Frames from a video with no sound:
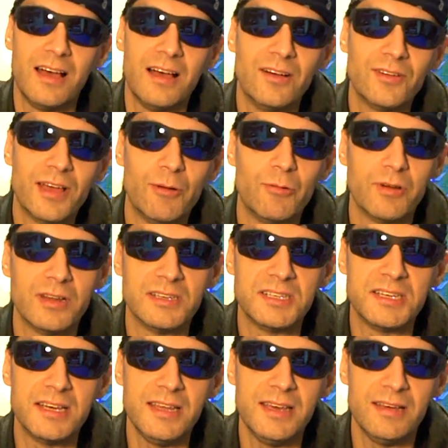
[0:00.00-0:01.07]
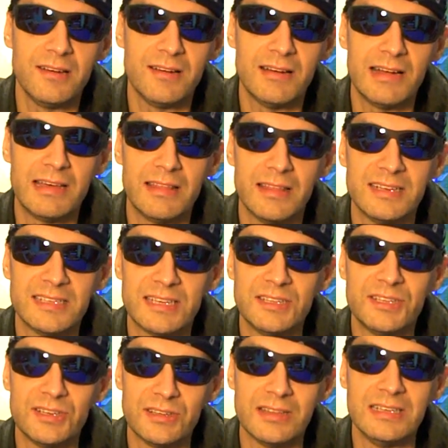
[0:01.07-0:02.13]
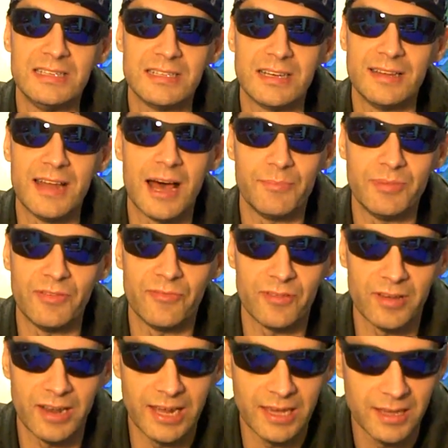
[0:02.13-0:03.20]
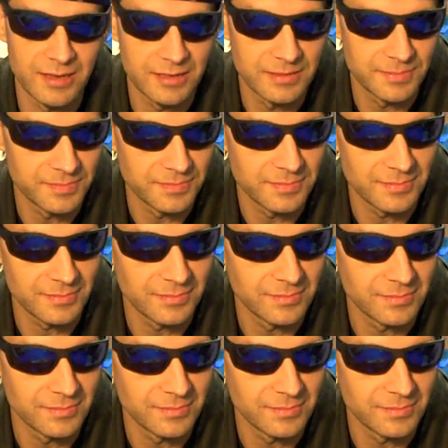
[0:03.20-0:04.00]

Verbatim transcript: Okay, we're gonna sit here and listen to Lisa not be funny. Kick